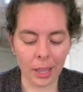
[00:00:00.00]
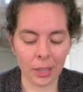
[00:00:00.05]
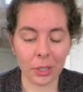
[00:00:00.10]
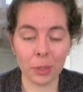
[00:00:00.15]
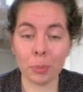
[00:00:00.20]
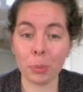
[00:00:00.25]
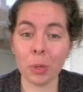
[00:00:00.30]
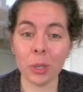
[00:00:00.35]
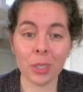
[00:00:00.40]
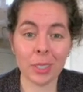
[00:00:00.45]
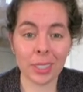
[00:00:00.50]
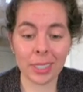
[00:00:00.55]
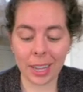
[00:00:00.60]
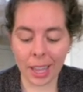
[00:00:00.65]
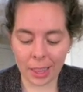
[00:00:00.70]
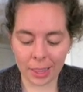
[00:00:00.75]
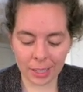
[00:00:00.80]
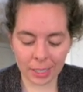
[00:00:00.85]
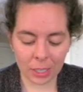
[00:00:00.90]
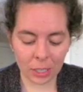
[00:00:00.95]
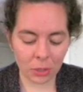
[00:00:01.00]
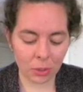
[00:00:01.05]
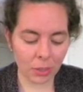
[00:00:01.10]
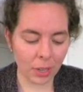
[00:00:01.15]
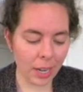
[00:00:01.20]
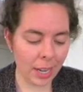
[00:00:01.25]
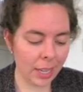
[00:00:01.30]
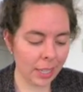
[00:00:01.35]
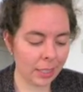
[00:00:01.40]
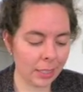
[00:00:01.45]
personality
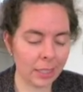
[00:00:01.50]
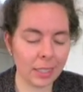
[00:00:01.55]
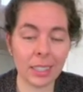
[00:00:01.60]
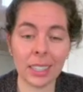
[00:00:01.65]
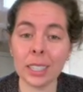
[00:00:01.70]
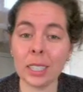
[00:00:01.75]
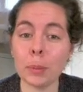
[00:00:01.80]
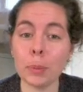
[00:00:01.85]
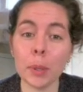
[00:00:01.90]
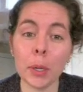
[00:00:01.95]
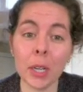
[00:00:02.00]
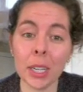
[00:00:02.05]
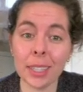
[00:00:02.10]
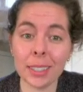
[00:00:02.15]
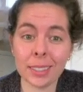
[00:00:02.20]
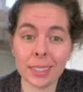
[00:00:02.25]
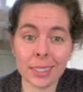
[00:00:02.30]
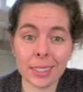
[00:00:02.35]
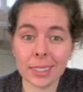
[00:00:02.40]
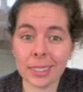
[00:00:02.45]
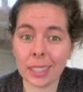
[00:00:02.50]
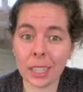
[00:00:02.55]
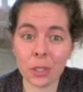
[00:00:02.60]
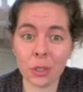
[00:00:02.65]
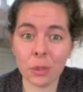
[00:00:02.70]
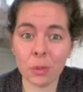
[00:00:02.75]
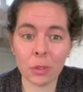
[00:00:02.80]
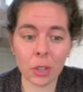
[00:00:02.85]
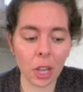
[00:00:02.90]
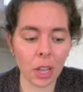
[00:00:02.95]
traits, experiences that
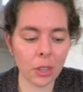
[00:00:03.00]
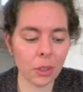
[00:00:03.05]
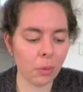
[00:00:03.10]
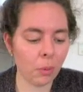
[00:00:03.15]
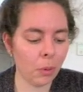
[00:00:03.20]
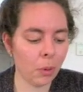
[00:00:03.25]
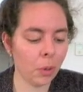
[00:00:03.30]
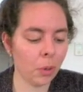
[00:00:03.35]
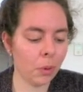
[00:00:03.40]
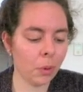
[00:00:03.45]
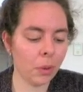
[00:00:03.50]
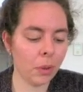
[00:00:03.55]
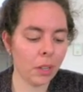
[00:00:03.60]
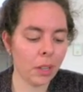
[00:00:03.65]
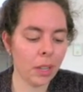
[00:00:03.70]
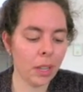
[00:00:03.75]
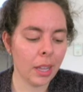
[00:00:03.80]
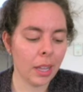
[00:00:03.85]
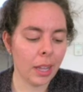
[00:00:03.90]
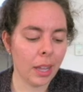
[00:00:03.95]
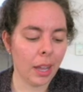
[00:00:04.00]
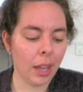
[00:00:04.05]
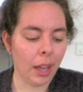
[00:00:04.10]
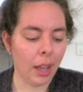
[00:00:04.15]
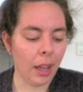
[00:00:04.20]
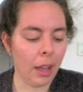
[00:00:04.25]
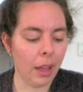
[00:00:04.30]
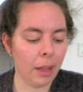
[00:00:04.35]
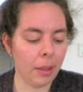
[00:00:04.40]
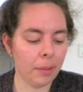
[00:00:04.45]
you've gone through,
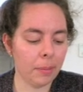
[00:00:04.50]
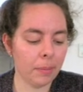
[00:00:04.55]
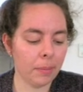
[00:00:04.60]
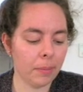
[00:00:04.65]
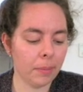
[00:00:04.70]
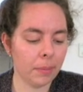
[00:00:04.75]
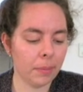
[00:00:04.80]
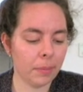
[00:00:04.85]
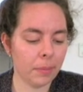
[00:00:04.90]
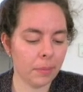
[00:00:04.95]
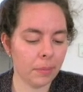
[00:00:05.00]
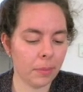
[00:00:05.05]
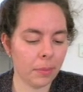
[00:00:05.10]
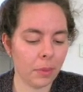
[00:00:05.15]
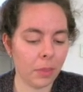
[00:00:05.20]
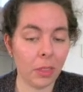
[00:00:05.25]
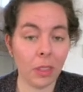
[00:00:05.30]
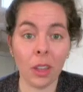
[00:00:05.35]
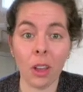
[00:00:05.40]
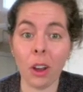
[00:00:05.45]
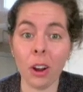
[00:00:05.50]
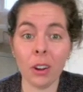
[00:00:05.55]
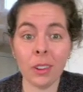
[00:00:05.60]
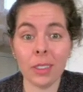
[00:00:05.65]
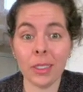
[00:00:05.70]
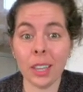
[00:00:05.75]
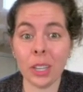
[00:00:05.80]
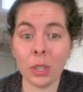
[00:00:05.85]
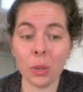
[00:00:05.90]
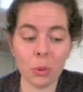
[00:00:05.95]
the
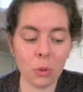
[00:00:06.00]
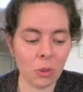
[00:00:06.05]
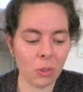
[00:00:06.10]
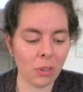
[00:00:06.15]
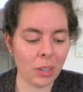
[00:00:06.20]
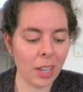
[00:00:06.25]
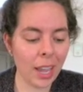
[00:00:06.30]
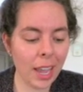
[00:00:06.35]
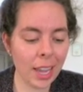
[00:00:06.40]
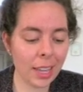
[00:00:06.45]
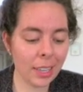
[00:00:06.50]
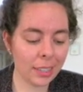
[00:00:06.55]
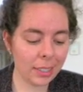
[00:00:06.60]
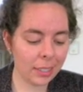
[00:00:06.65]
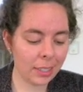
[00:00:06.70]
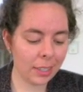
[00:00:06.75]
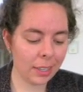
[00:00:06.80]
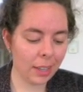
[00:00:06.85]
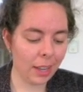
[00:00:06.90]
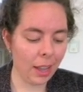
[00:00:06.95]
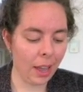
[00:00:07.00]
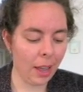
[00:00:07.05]
art that you create,